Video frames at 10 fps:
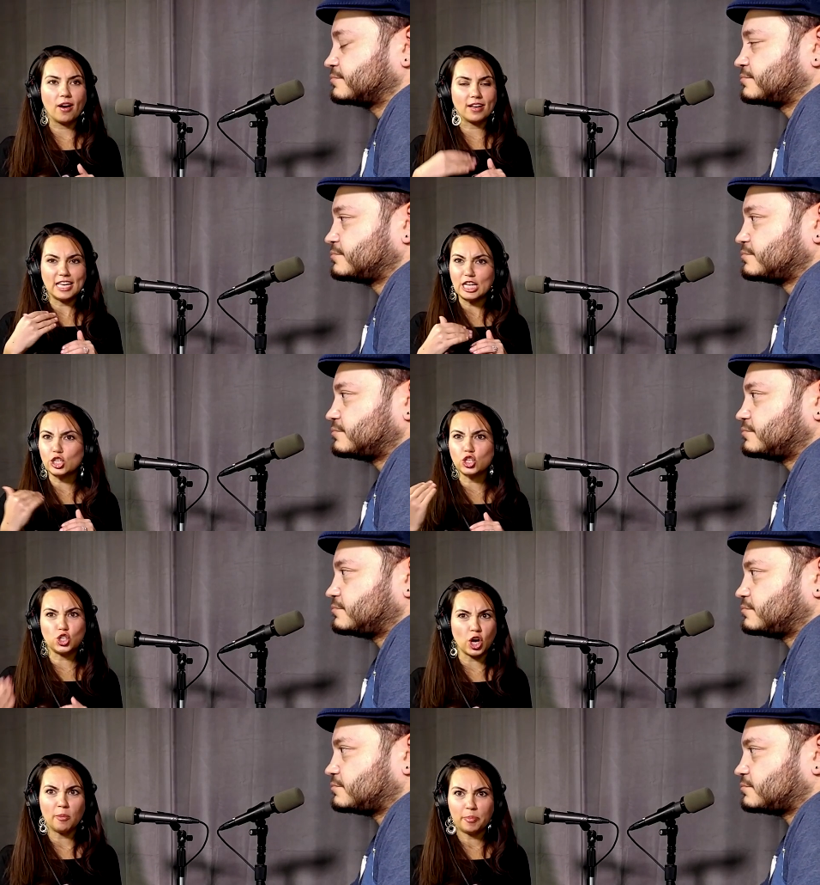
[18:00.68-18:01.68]
Speaker 1: where each
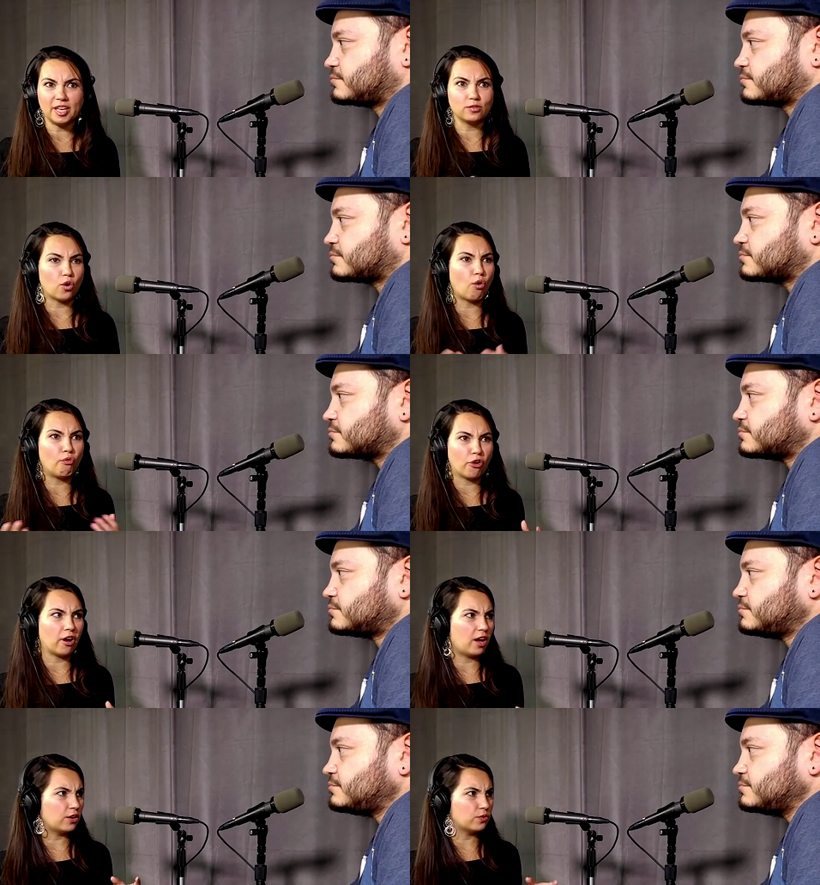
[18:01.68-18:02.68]
jump is over
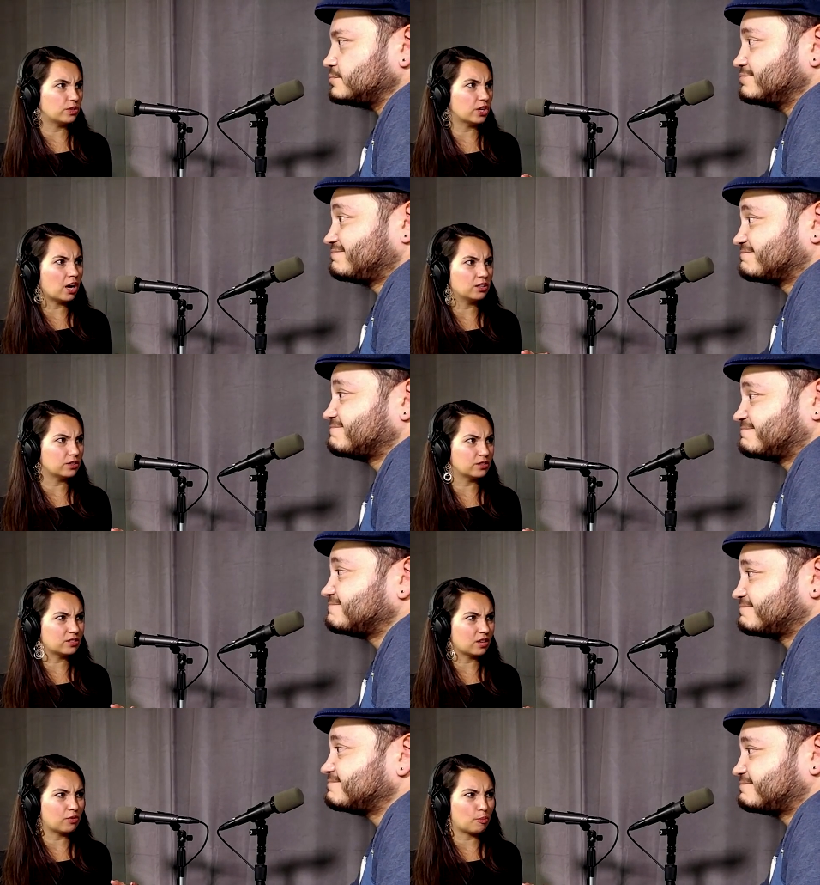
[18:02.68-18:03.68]
one hundred
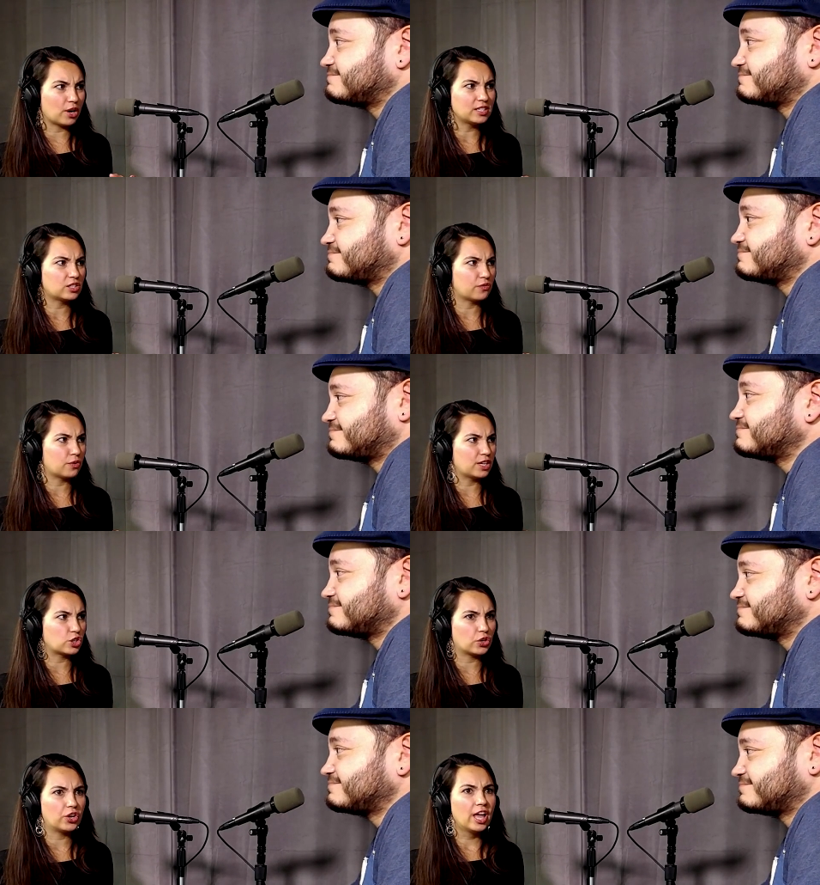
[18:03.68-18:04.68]
dollars of a price
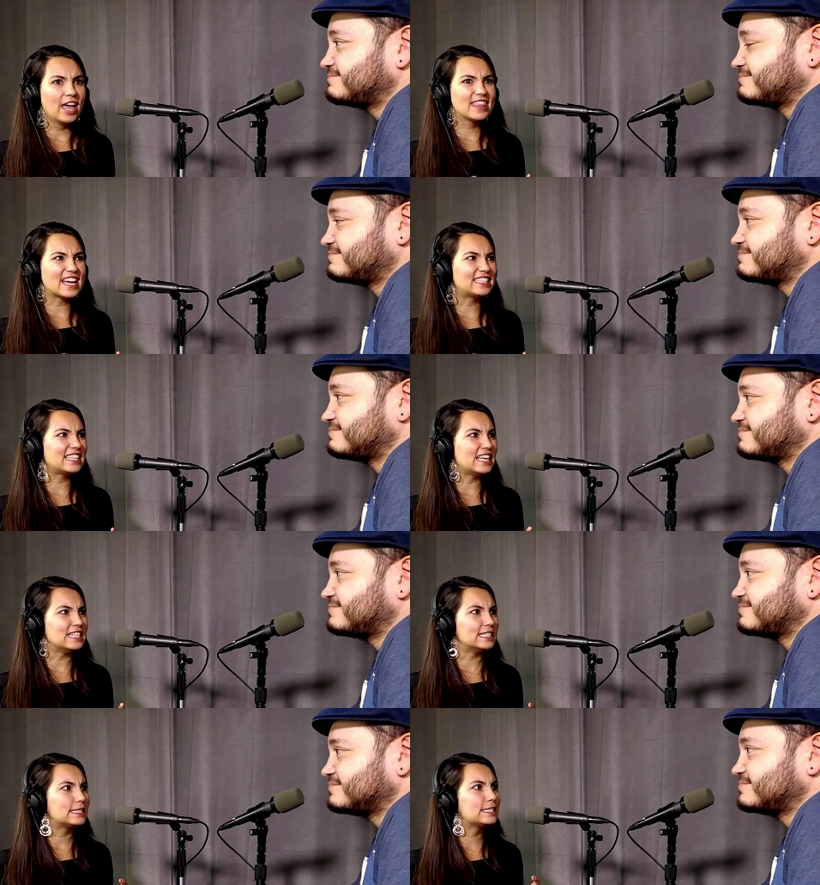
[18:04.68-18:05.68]
differential, that's
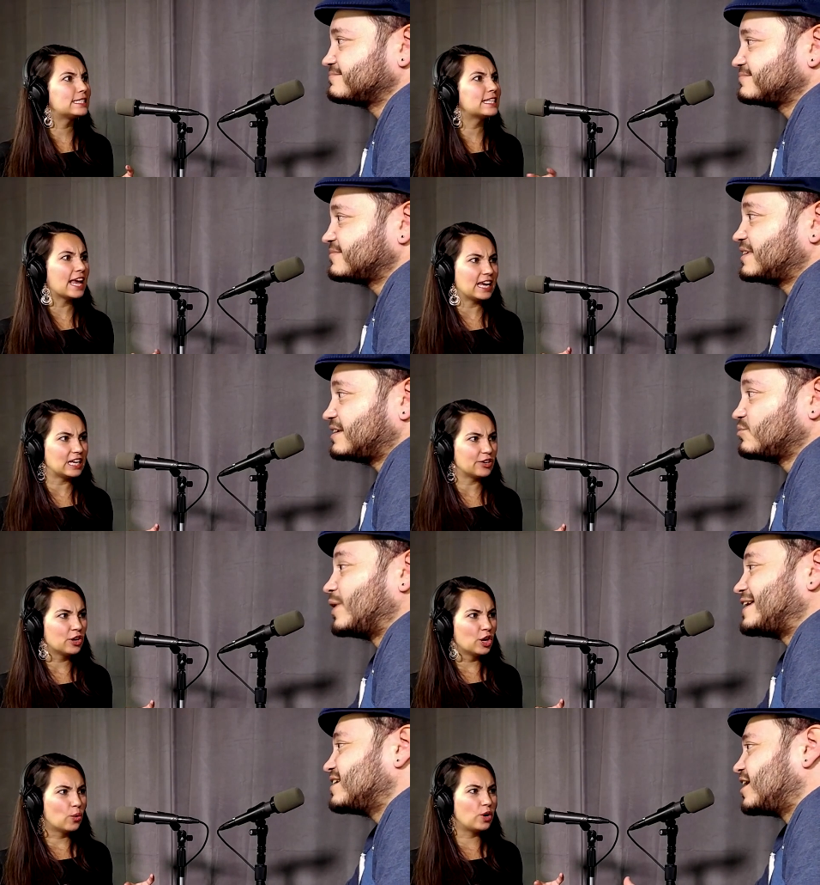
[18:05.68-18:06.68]
insane.
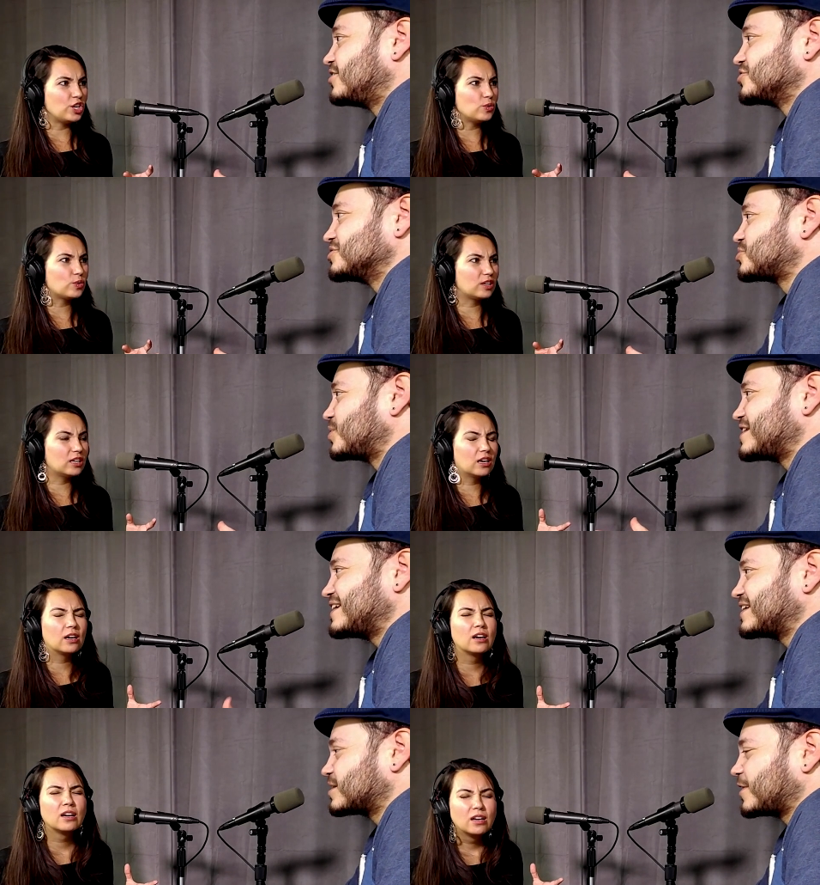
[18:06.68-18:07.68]
Speaker 2: When a one hundred
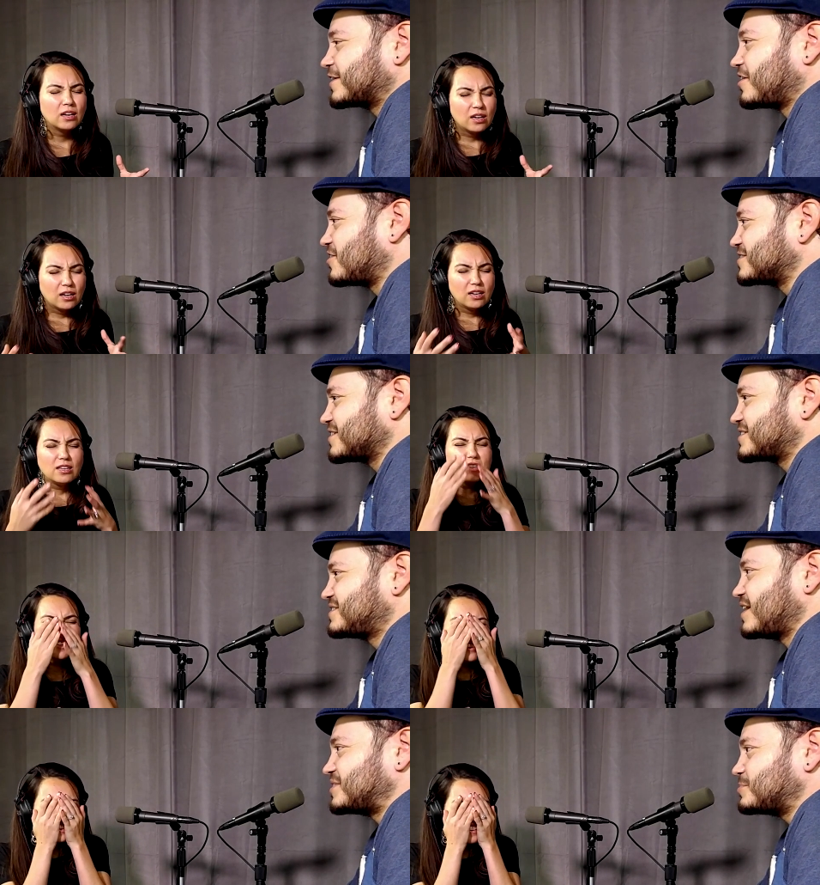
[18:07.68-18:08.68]
twenty-eight you... gigabyte card is like
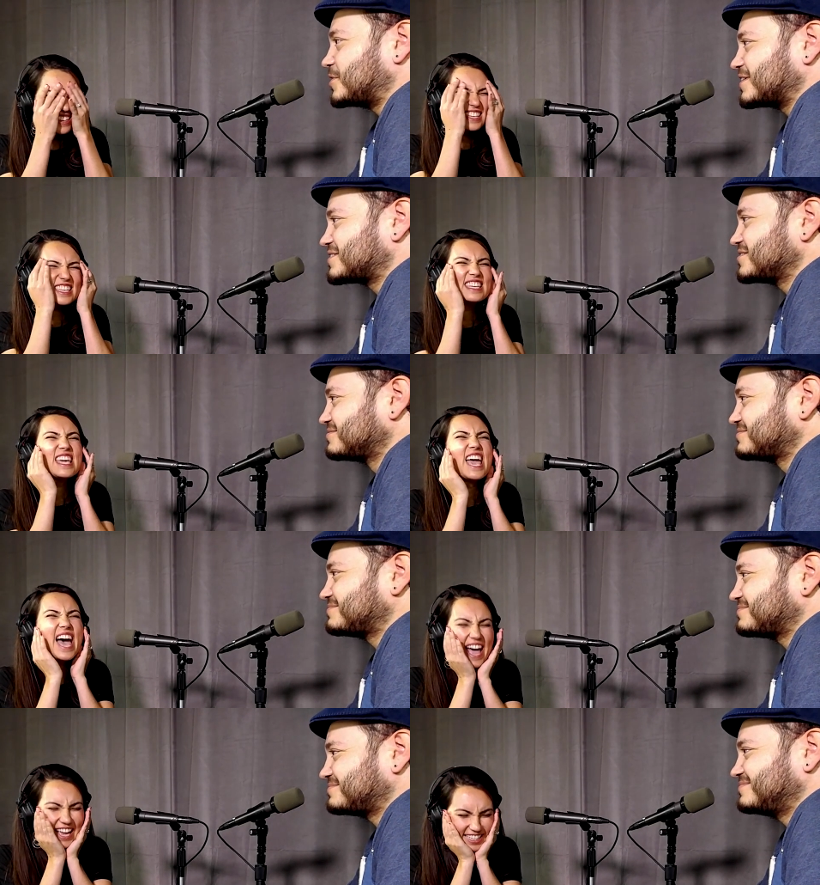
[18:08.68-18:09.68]
seventy bucks.
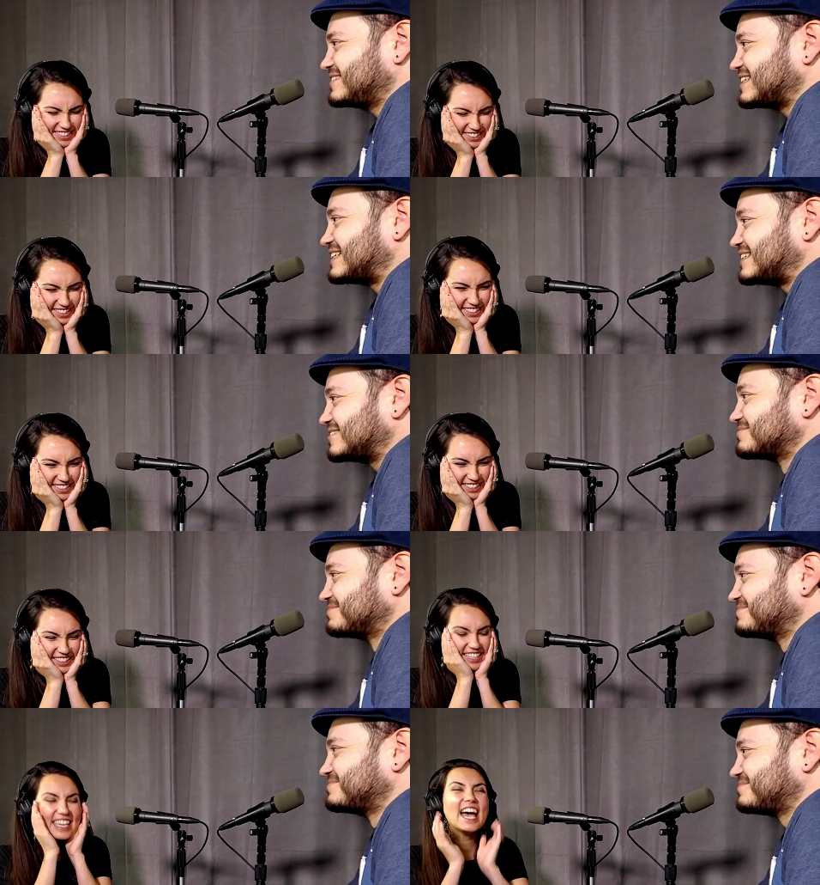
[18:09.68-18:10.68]
Yes! Yeah.
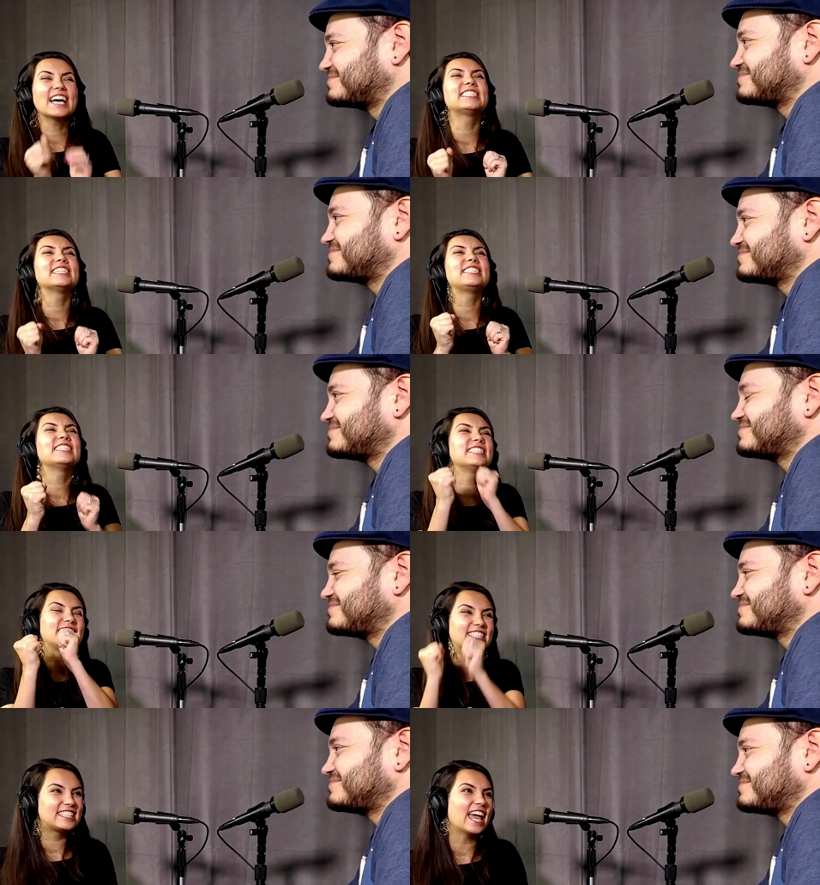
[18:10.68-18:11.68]

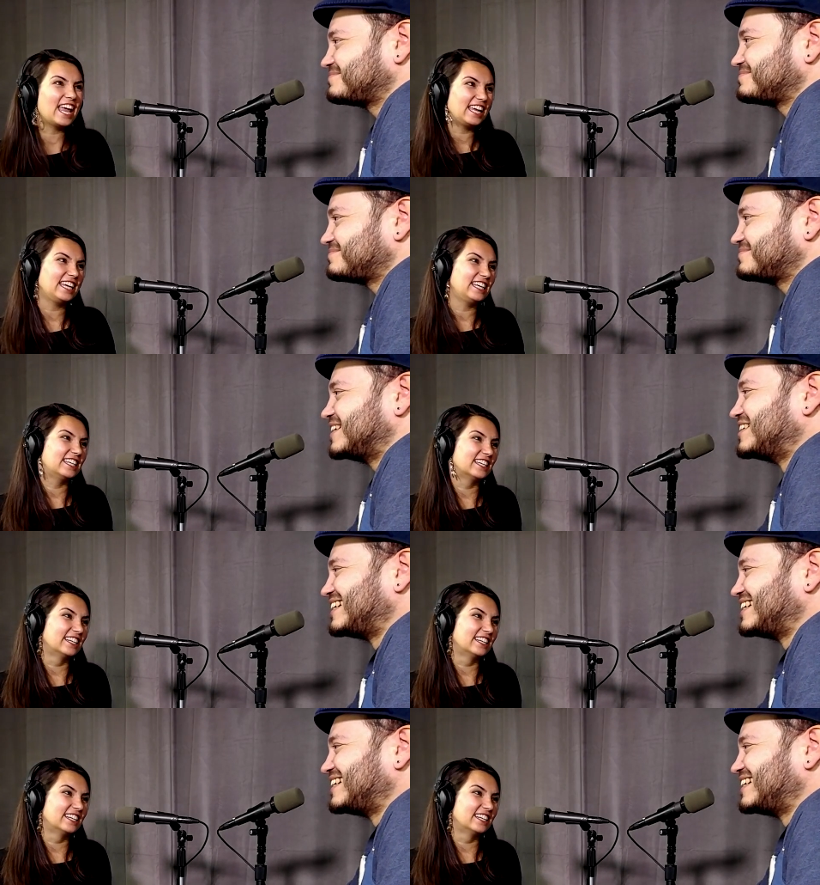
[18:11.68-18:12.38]
Speaker 1: It's